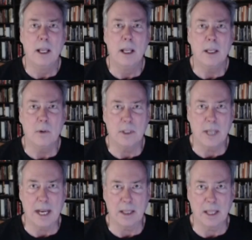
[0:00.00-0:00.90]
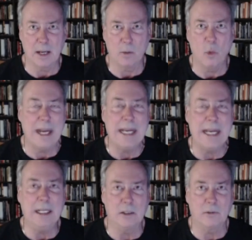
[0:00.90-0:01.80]
You would take the
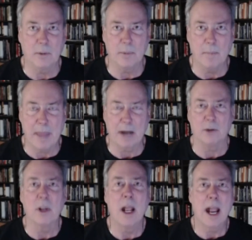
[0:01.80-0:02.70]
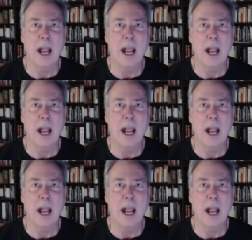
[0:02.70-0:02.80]
winnings from the metals